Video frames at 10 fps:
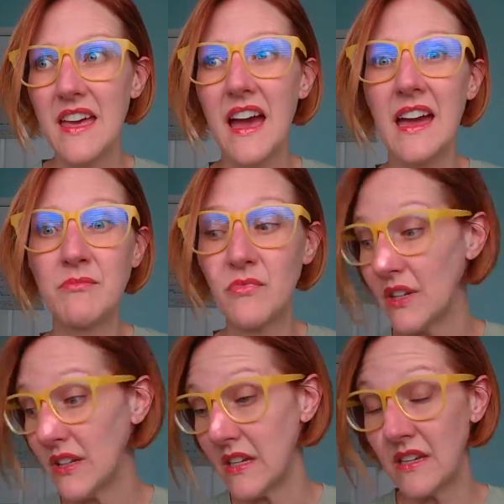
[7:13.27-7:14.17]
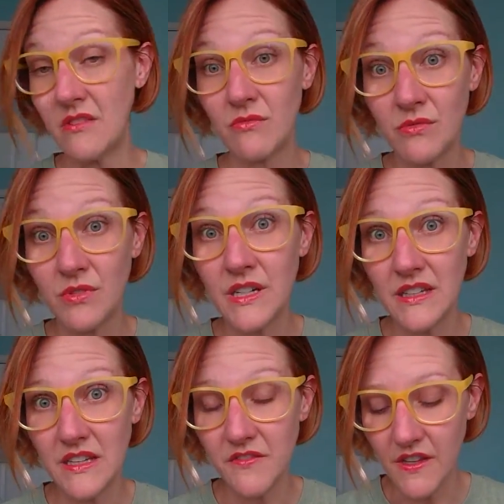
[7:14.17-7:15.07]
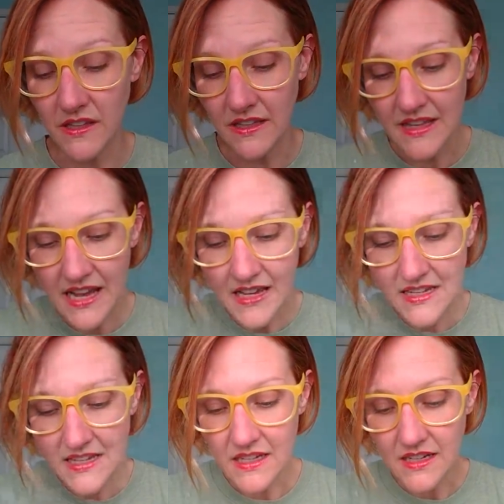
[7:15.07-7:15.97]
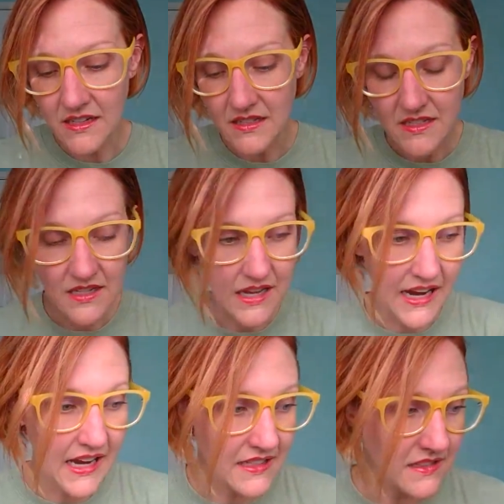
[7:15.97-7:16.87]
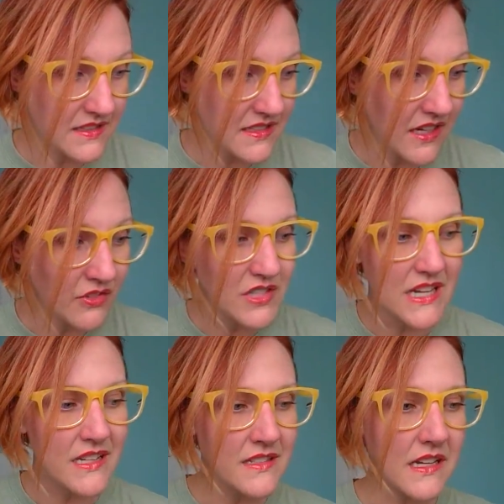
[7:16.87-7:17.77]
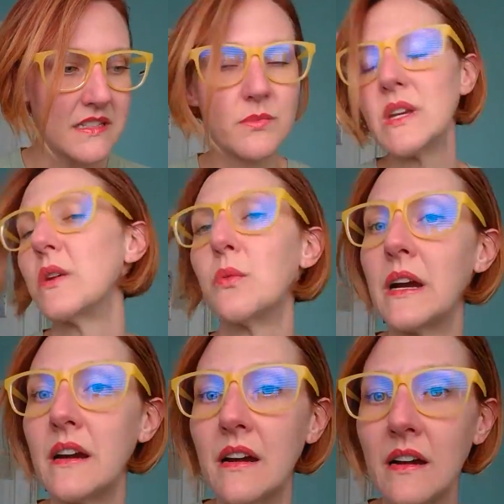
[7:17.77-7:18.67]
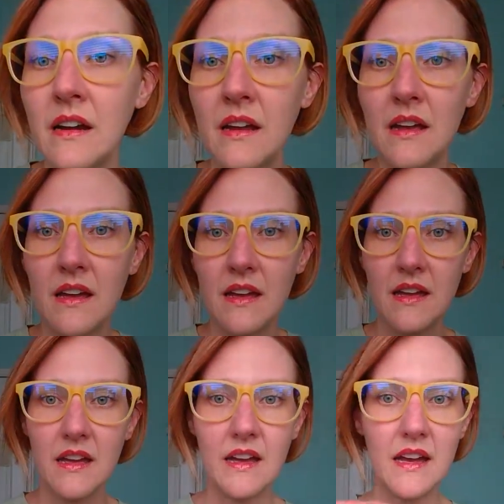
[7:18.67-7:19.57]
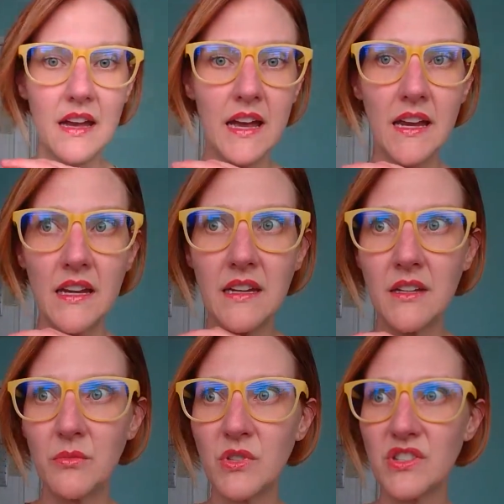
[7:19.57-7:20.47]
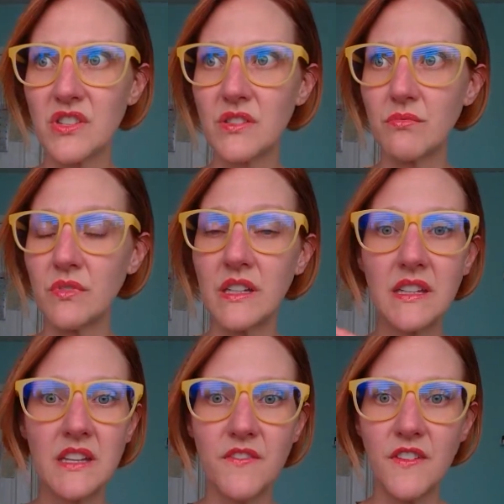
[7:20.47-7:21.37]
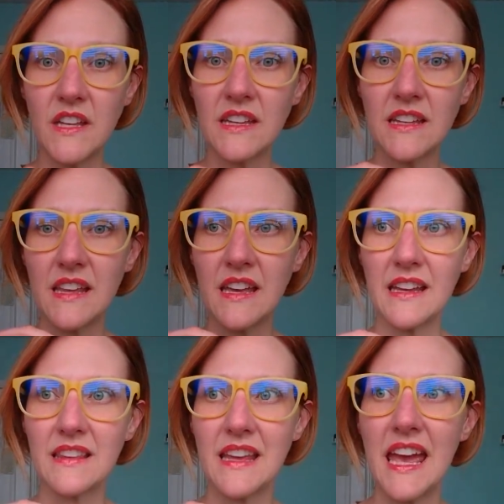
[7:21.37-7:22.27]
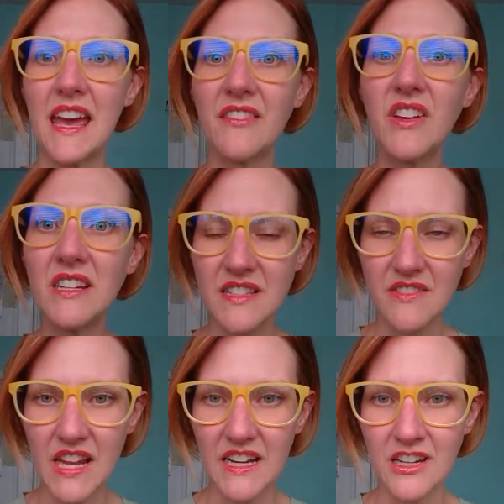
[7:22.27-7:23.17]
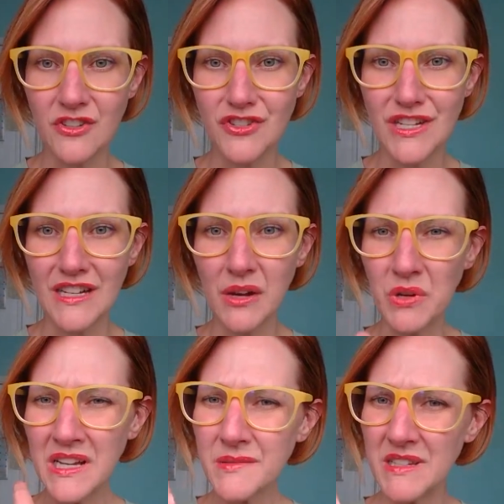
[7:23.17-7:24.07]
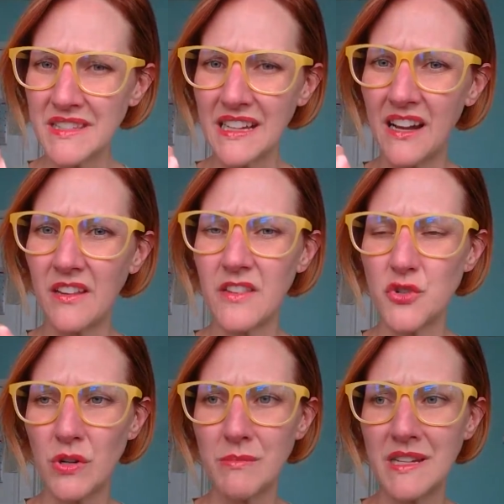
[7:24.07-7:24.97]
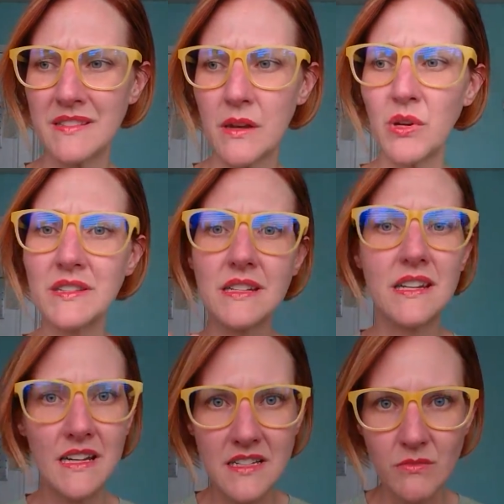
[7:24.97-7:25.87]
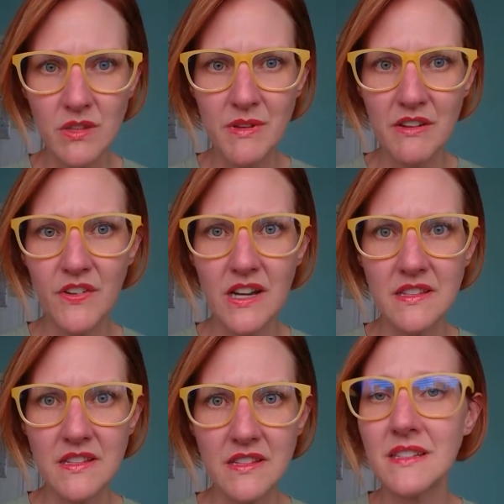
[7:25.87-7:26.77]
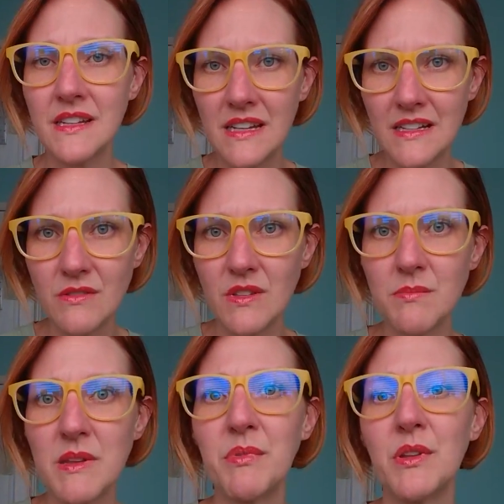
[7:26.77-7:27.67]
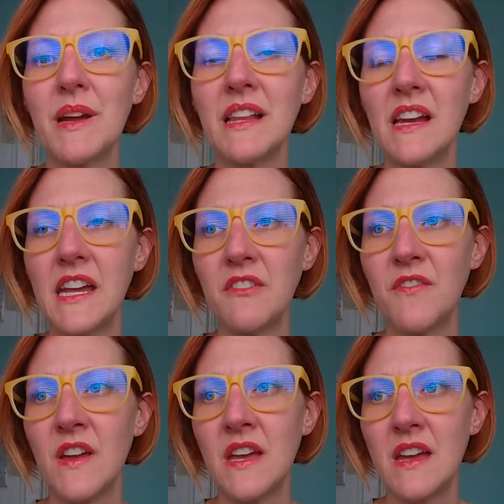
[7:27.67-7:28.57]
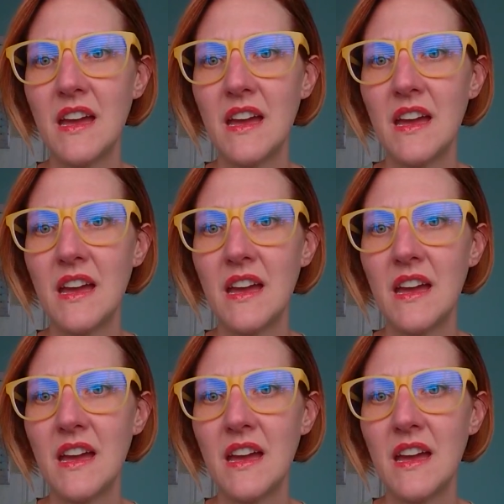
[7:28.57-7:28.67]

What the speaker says: I'm really, really feeling that. And I had several days last week where I was just really feeling like the heaviness of that energy, and I was missing out on the joy because I wasn't connecting with my friends, I wasn't connecting with the people in my life